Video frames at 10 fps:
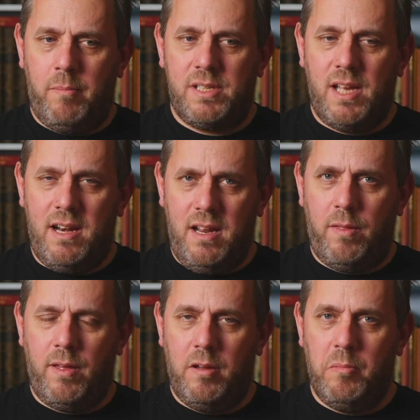
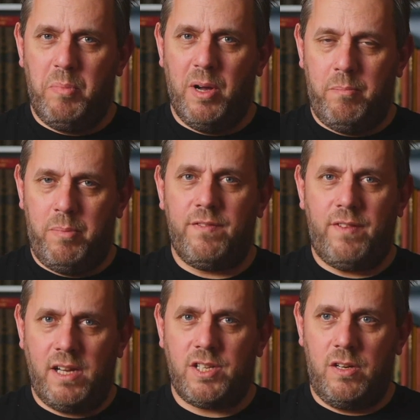anything but
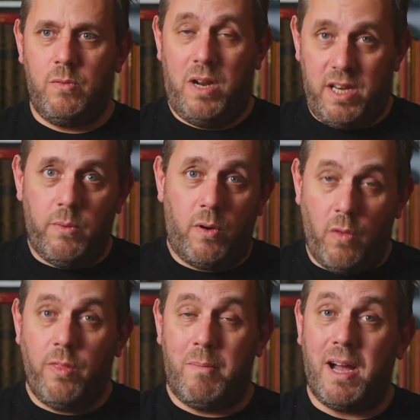perfection when you were on the
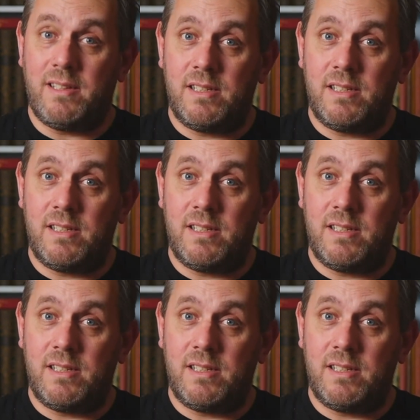mats.